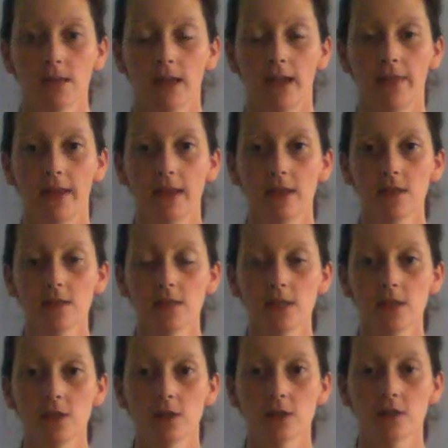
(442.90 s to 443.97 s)
And then consider
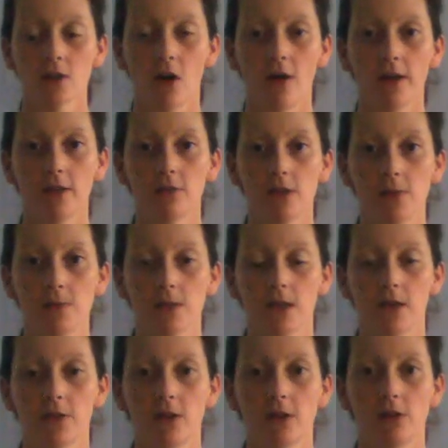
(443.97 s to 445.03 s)
your side ribs and
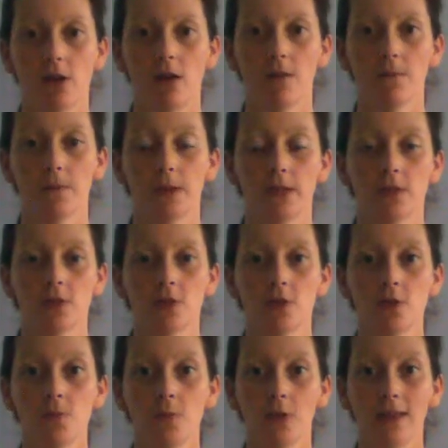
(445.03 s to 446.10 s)
under your armpits. Could
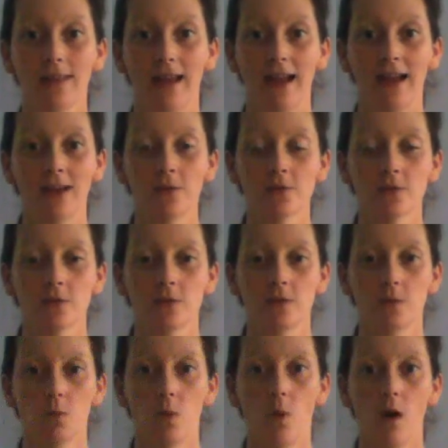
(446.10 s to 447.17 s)
you breathe outwards,
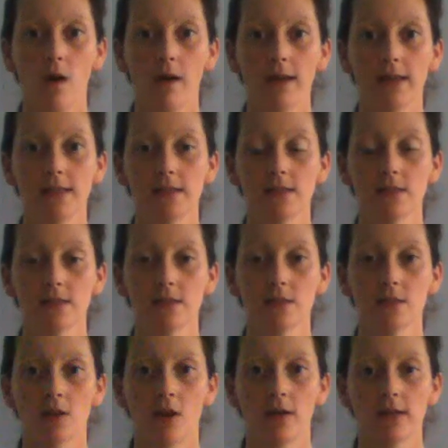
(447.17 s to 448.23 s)
wide into the
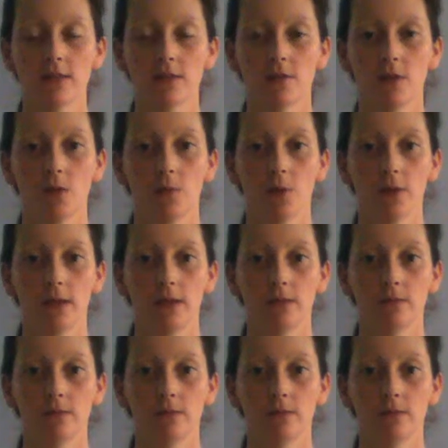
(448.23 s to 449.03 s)
sides of your body?